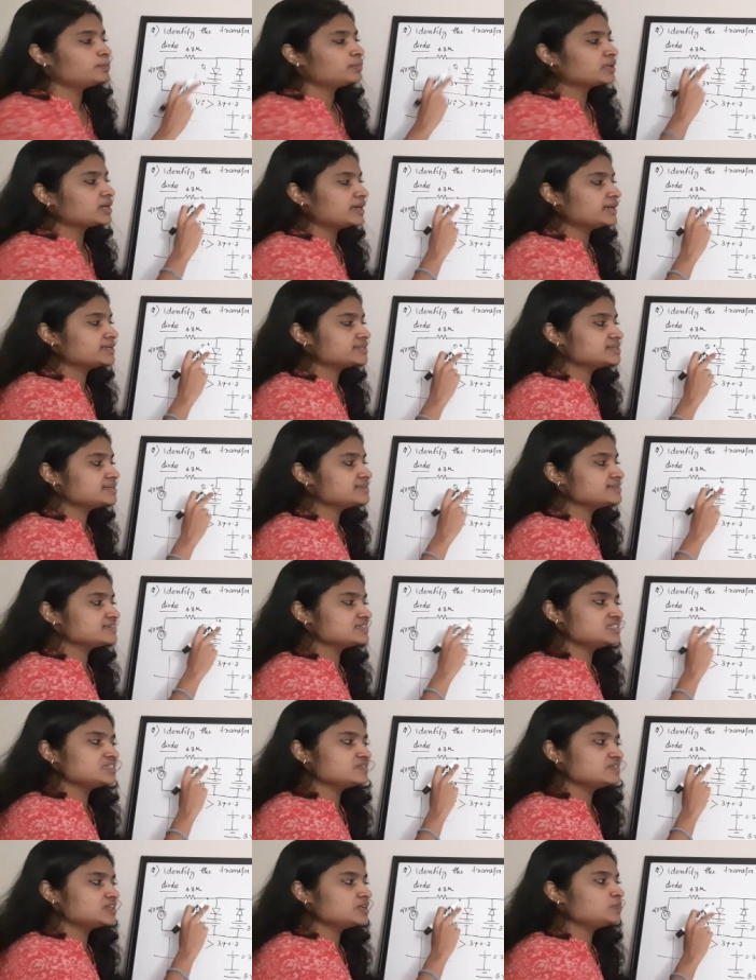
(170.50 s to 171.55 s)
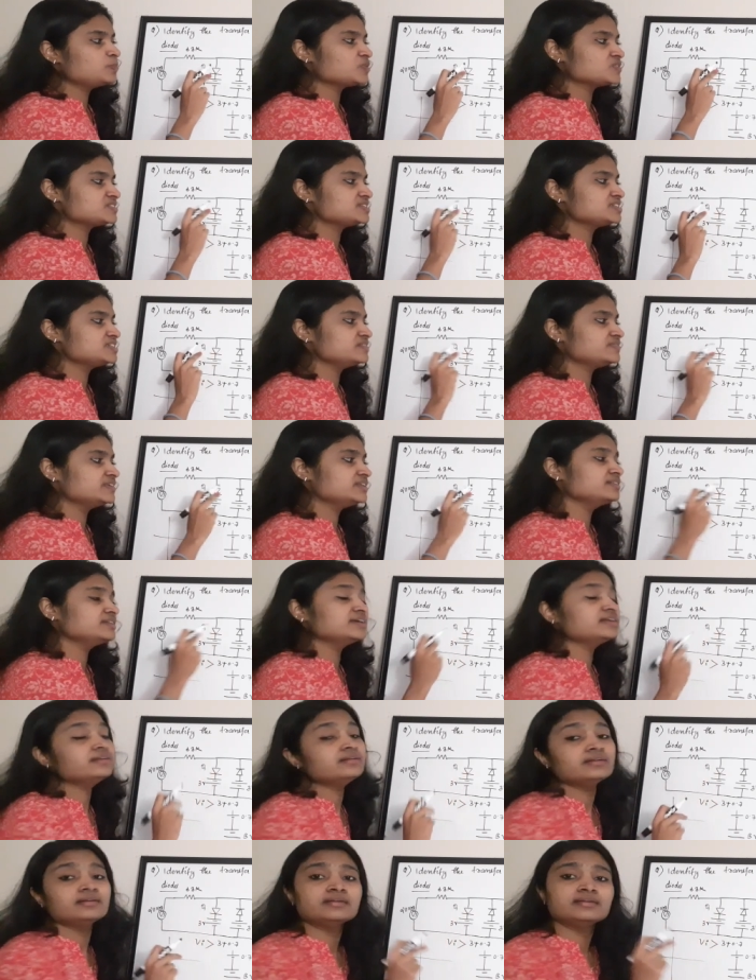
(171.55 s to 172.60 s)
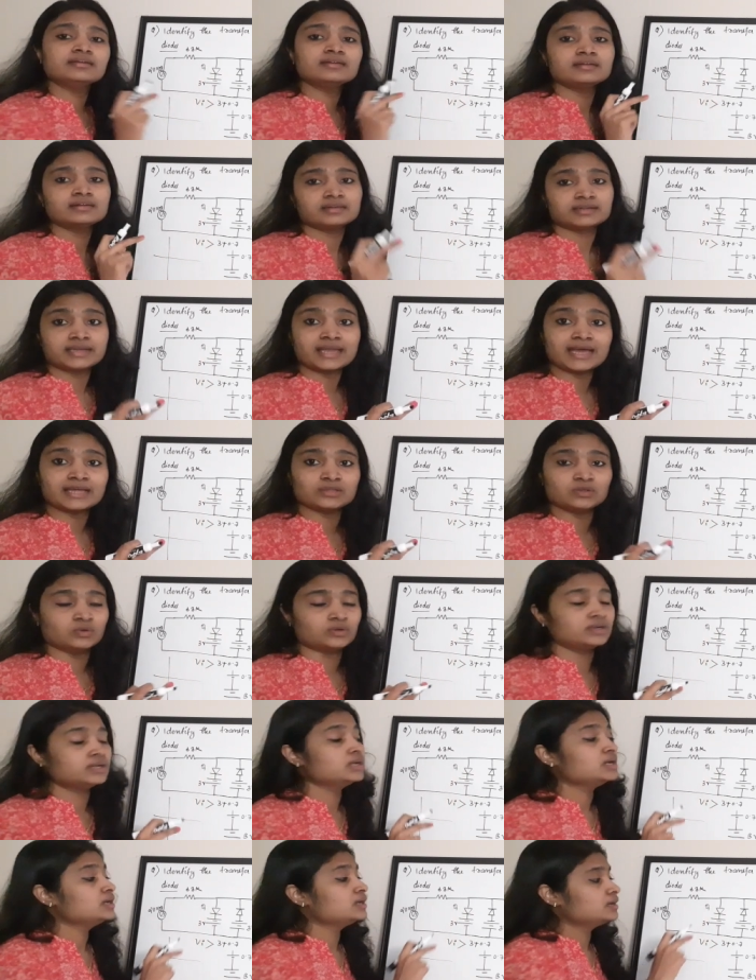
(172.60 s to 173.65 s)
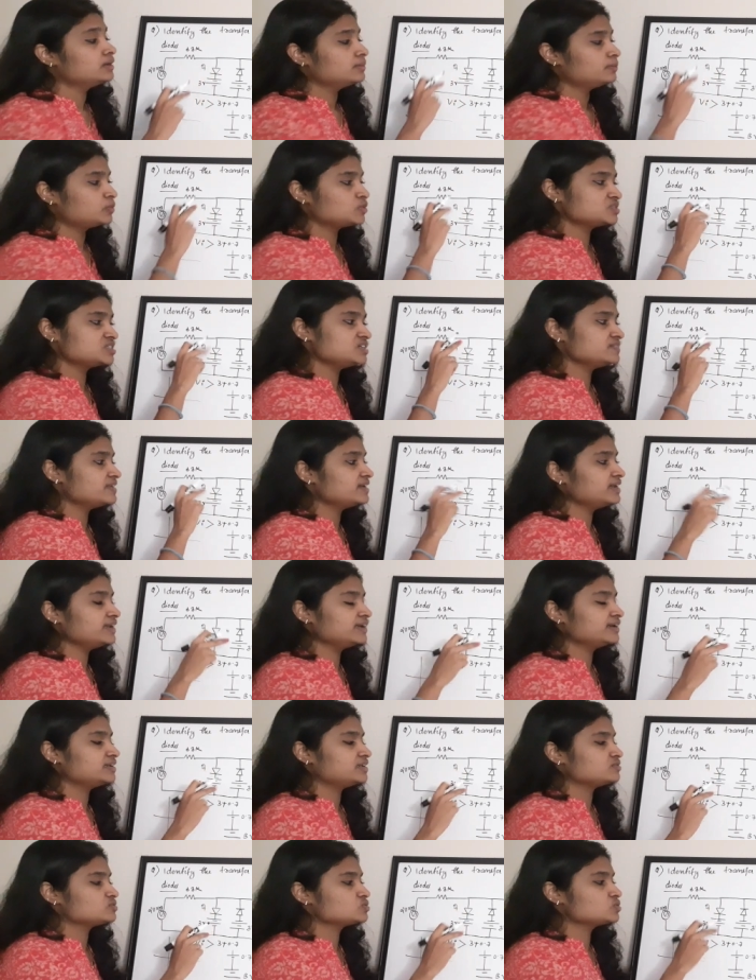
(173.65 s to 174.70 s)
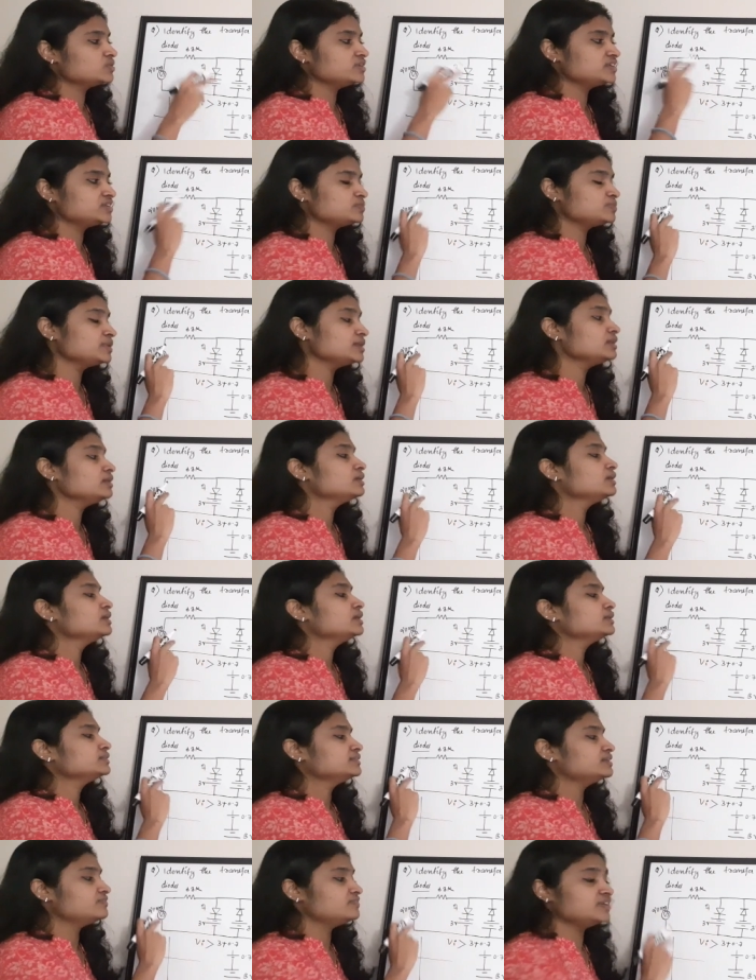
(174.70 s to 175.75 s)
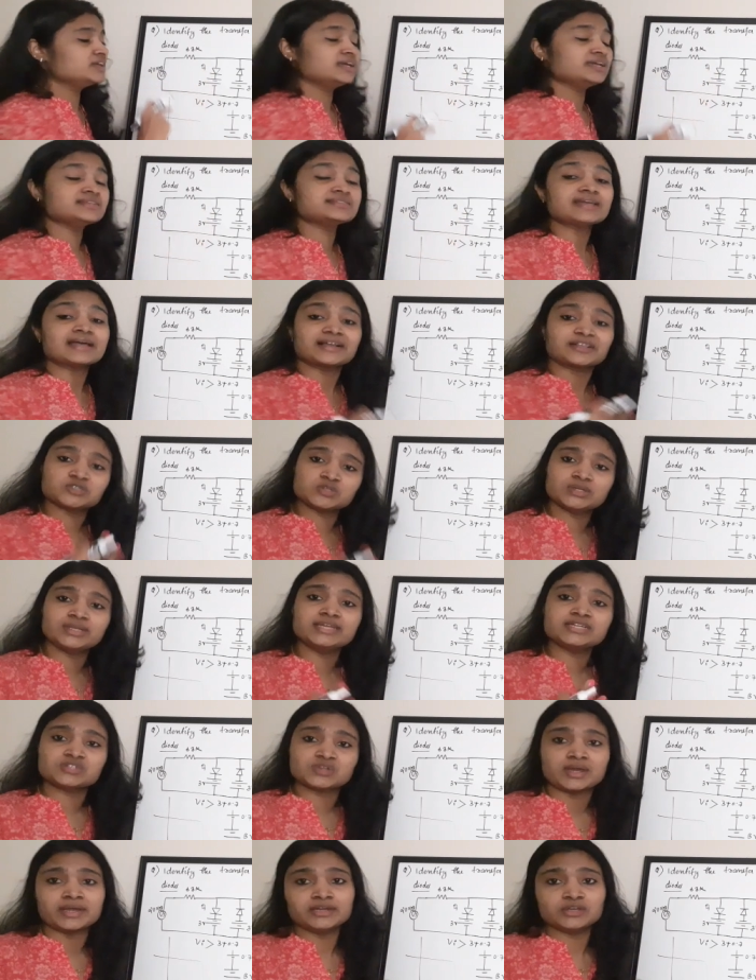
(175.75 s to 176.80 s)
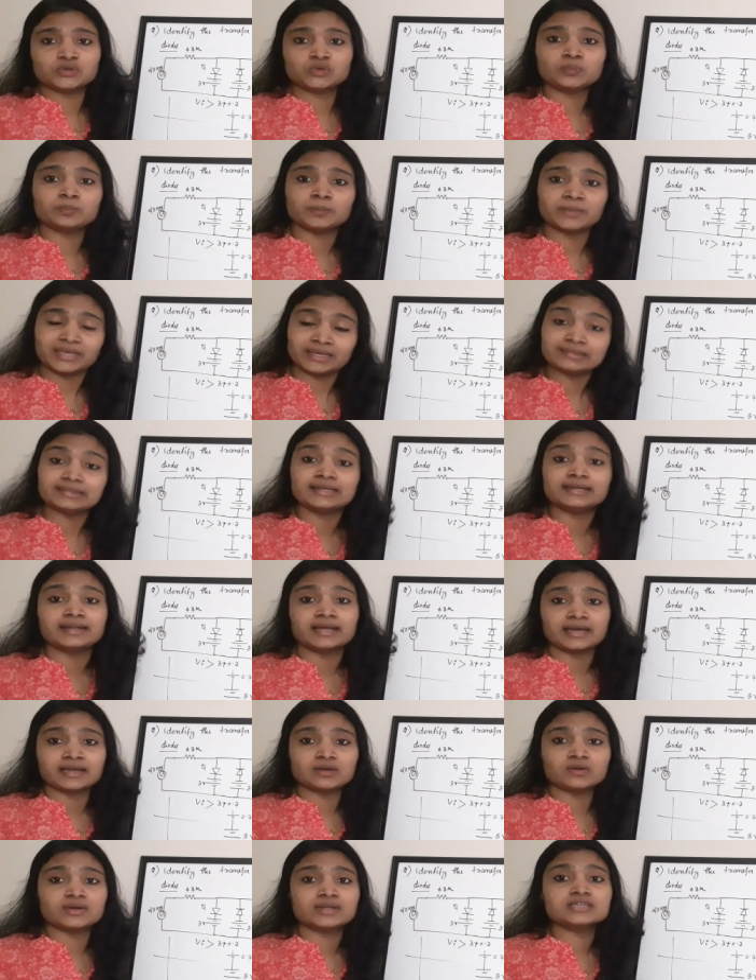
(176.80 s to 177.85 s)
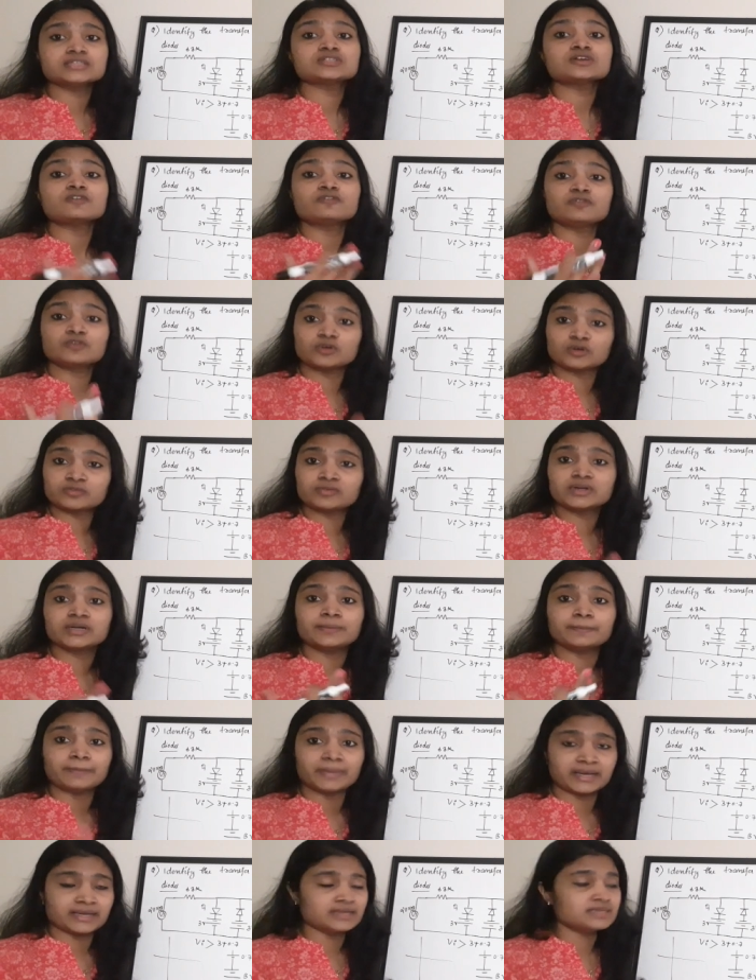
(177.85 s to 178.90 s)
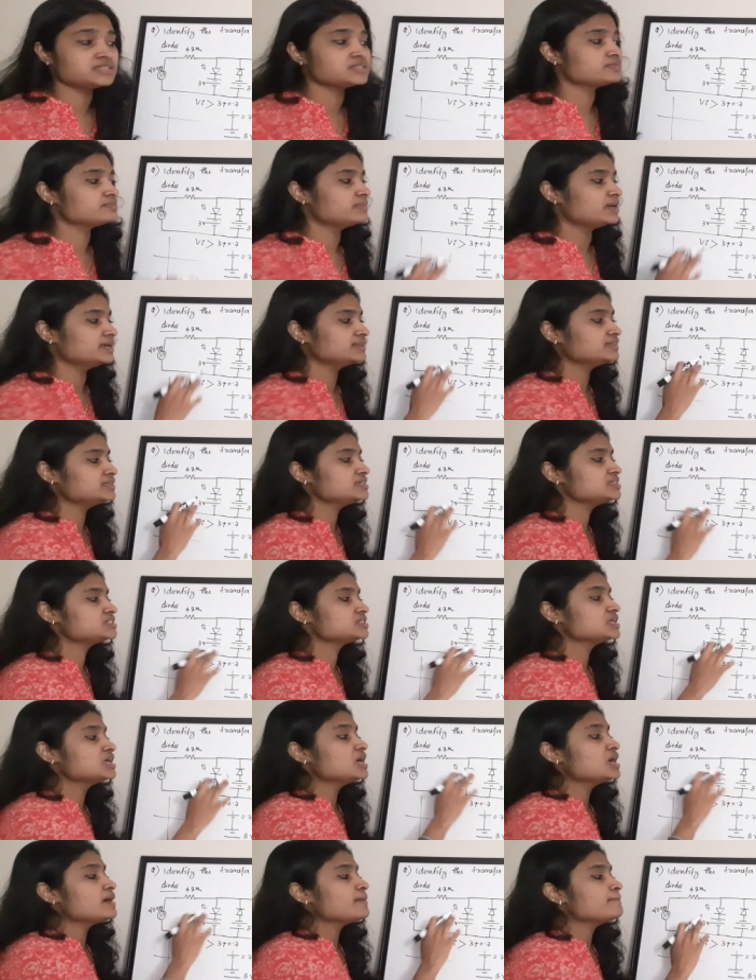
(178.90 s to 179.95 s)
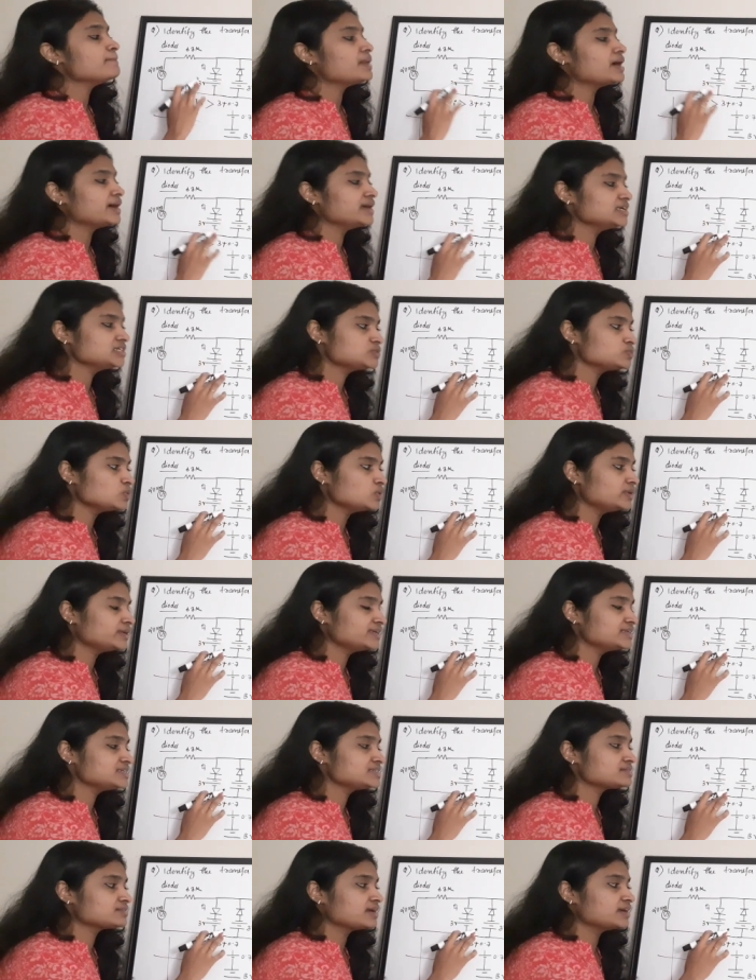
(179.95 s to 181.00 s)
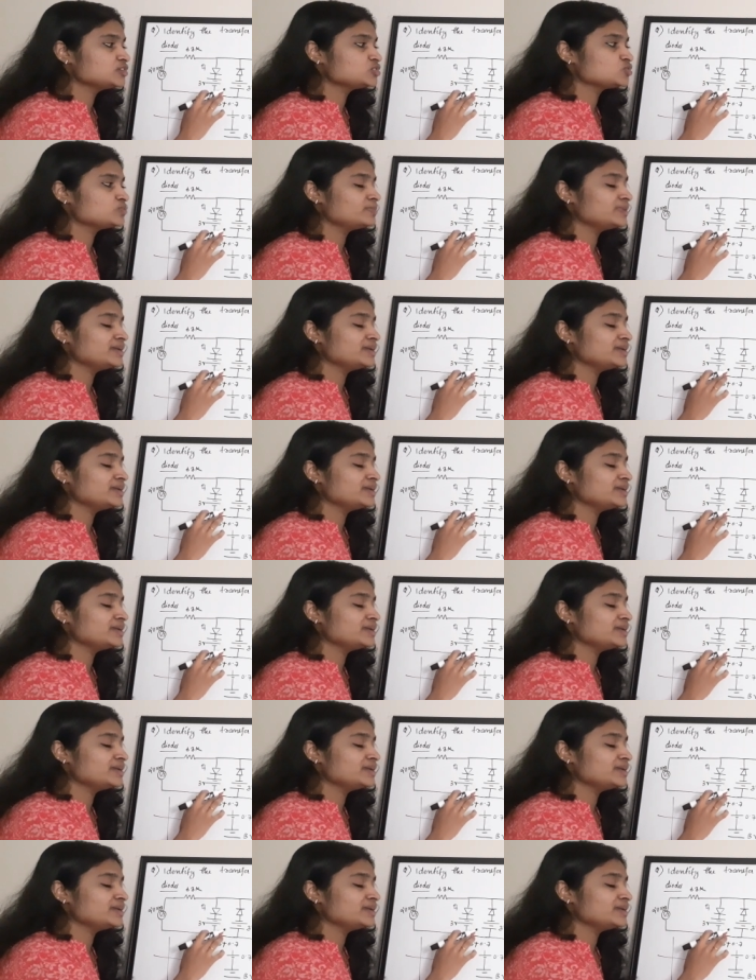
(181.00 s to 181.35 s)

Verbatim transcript: connected in such a way that positive and then cathode positive and negative so it will the VI is actually trying to make the diode as forward bias but this bias voltage is trying to